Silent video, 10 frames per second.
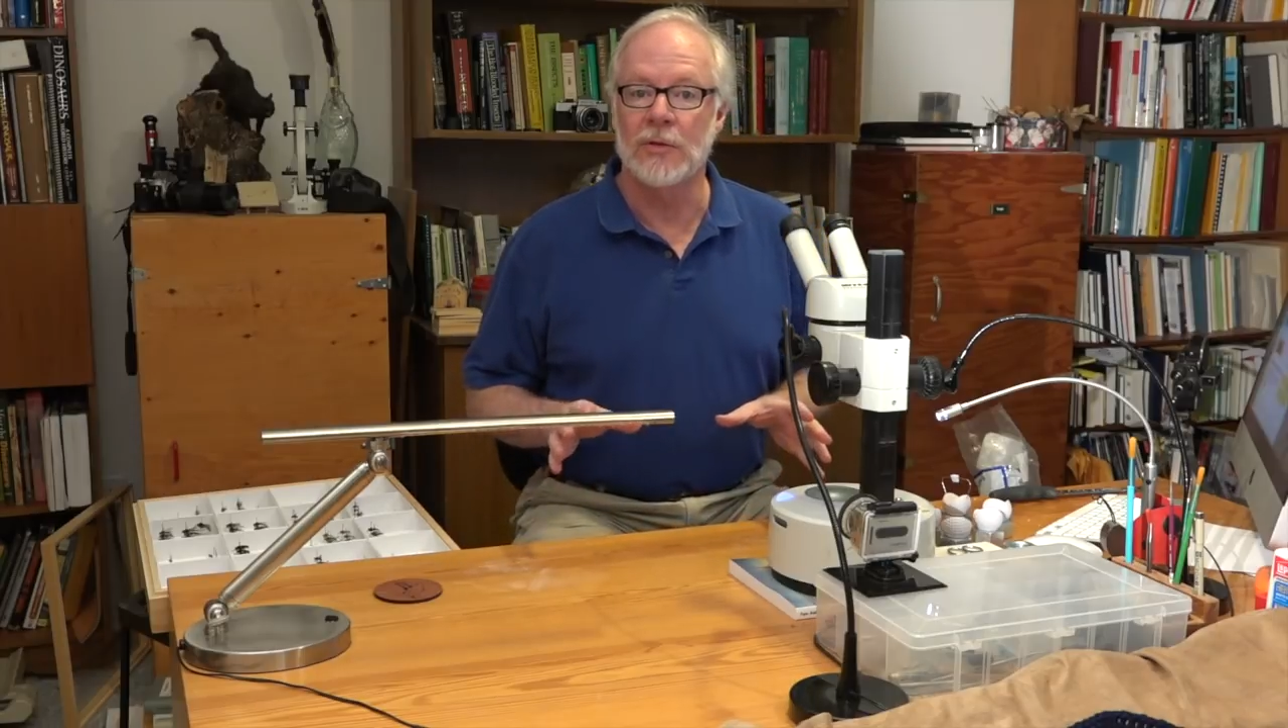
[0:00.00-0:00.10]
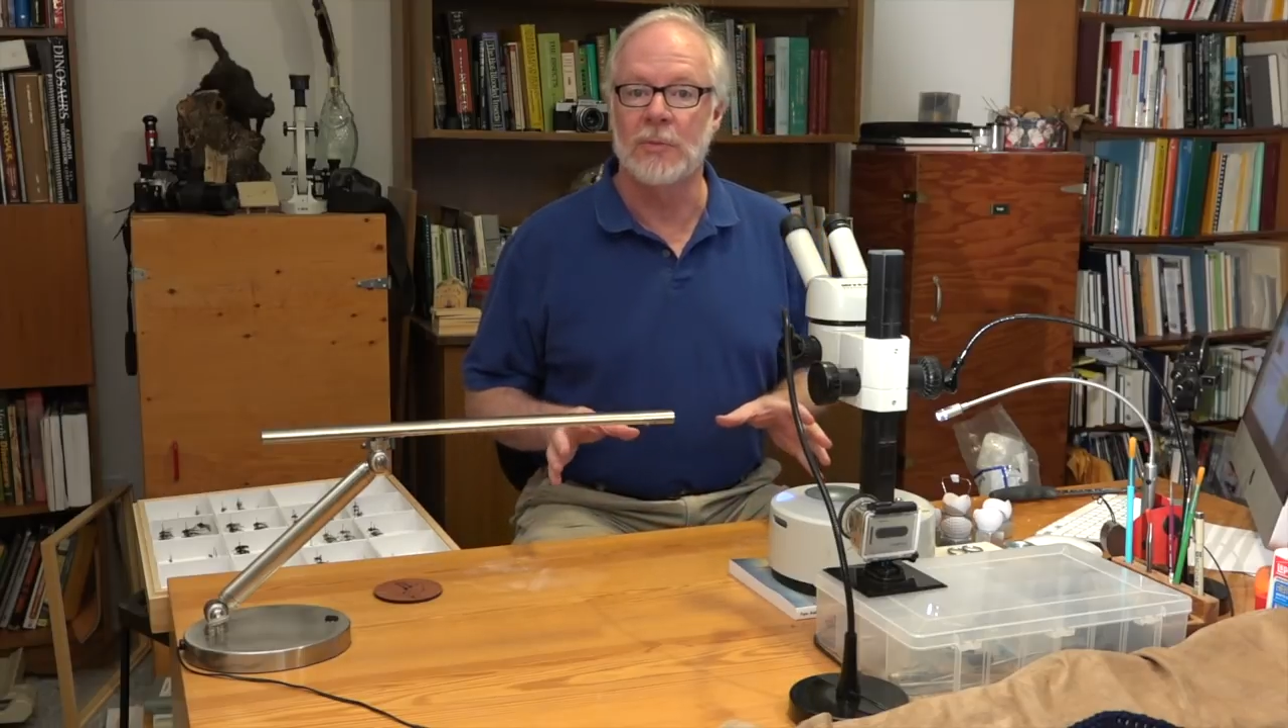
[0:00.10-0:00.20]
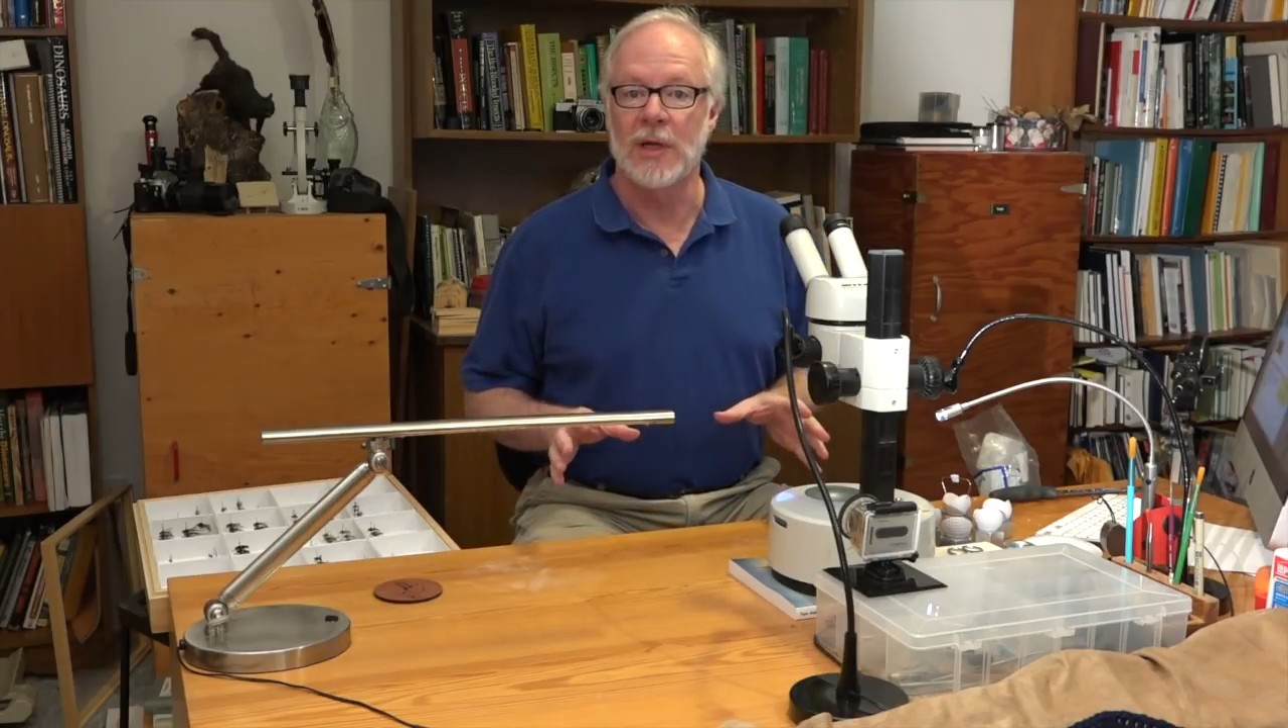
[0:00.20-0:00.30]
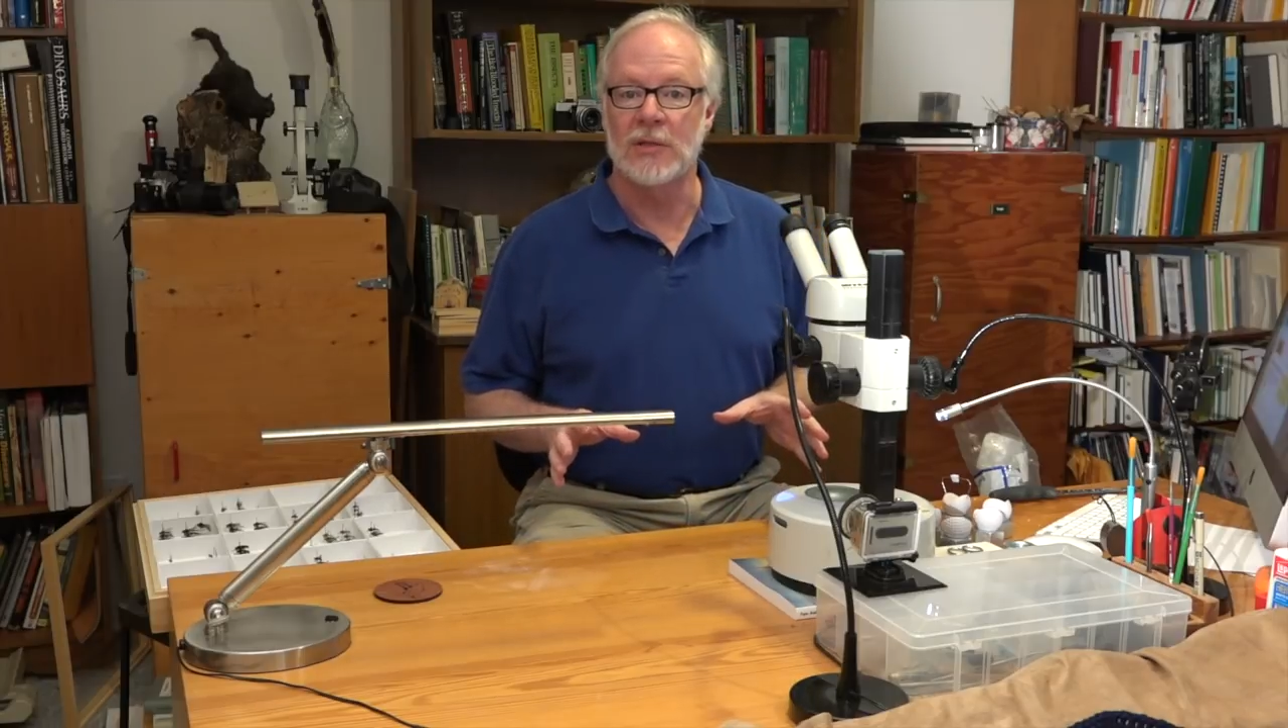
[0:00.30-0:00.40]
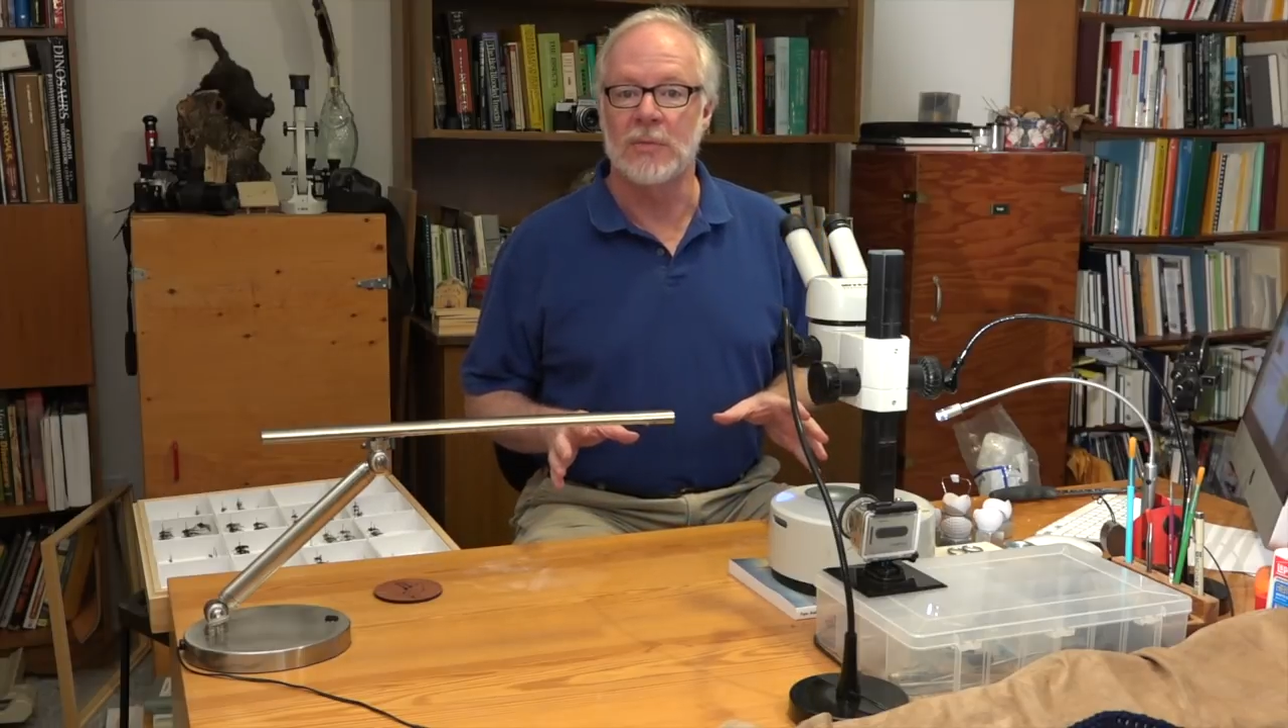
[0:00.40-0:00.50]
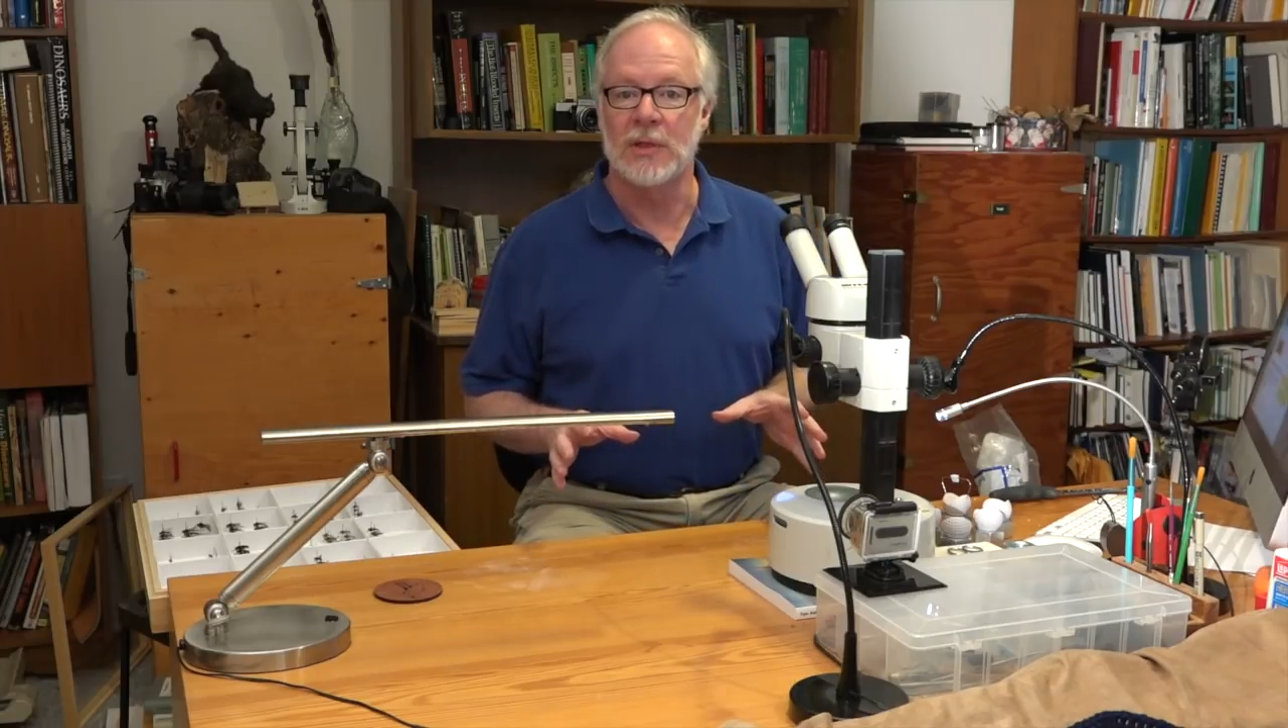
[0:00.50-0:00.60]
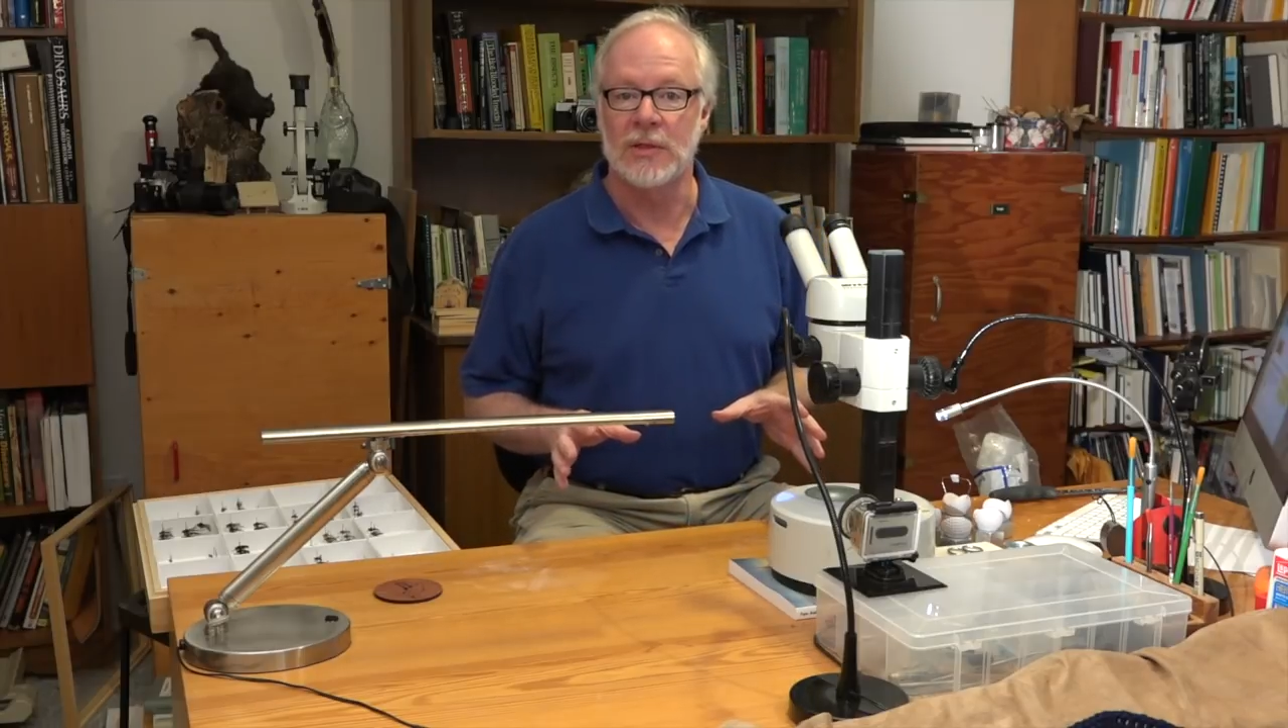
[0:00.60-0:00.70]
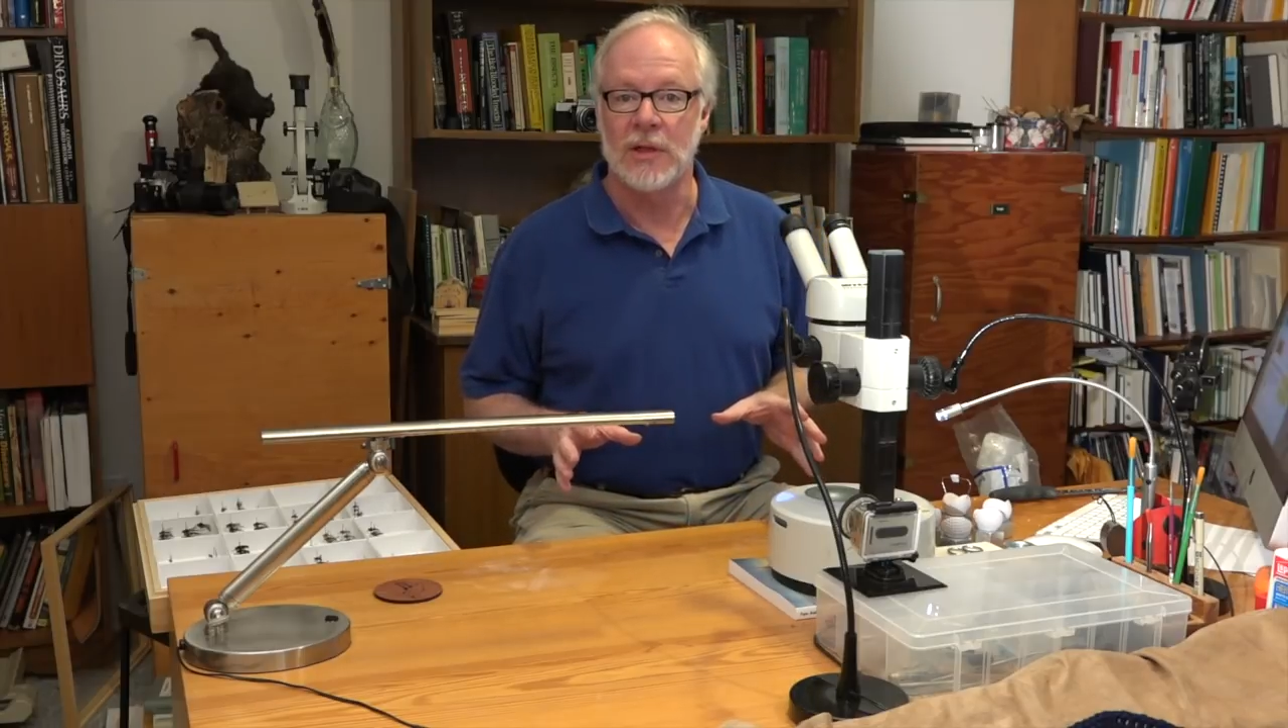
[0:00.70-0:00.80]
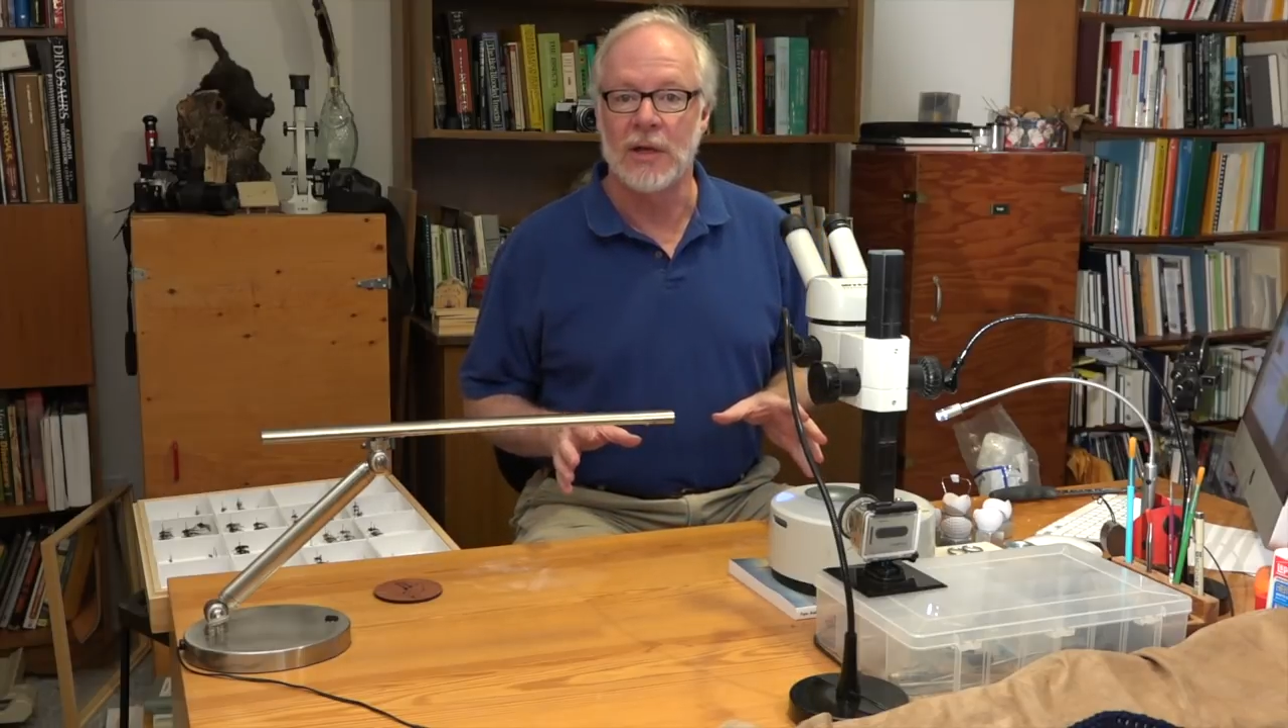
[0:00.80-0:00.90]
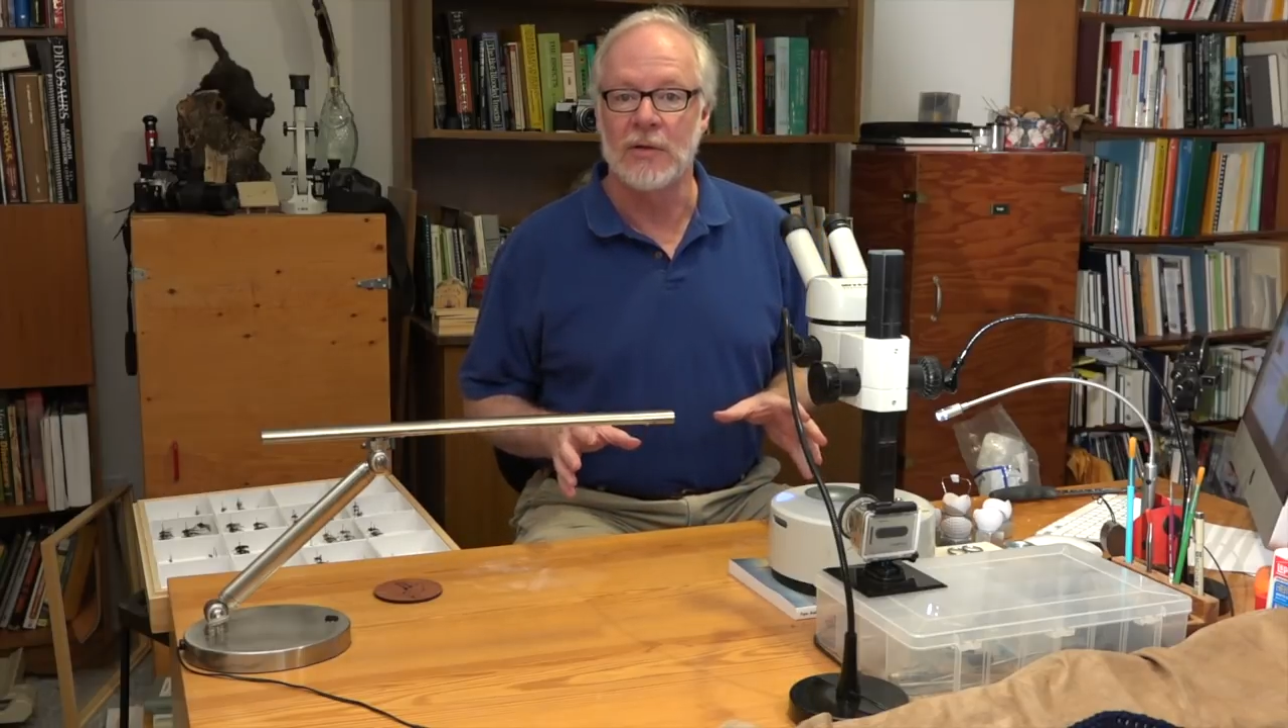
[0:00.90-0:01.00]

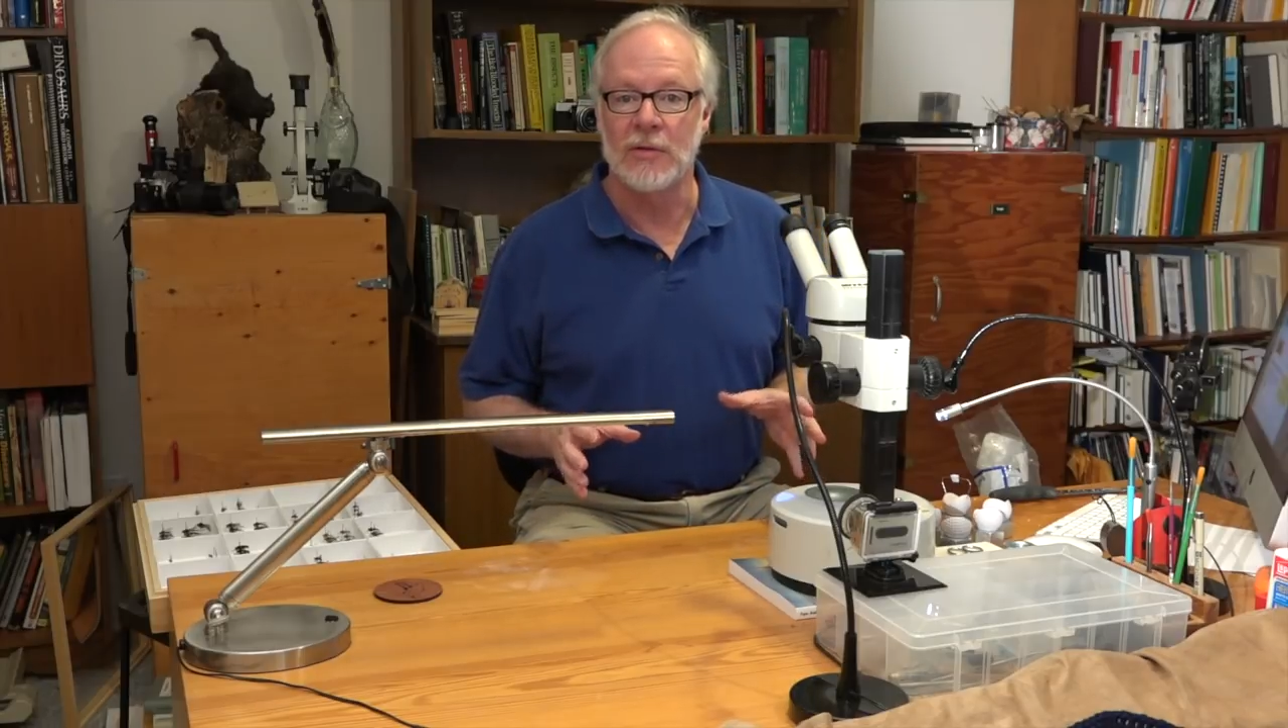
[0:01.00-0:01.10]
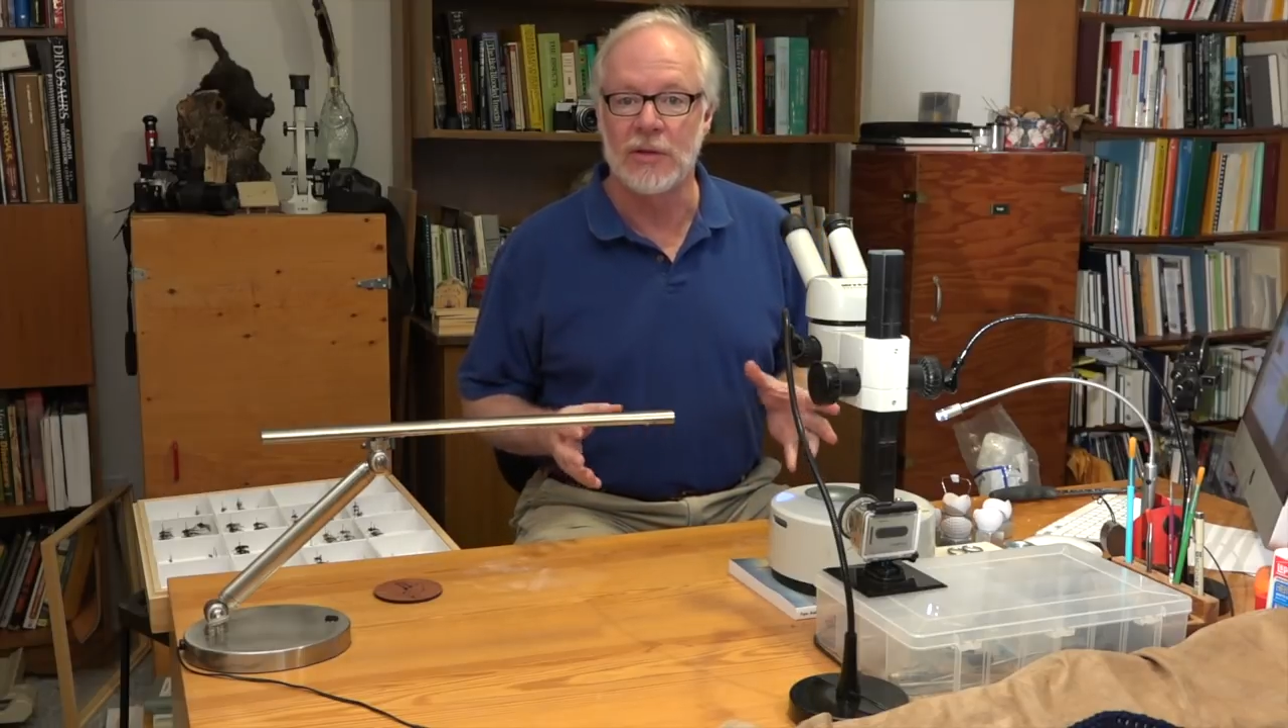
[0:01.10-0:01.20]
specimens under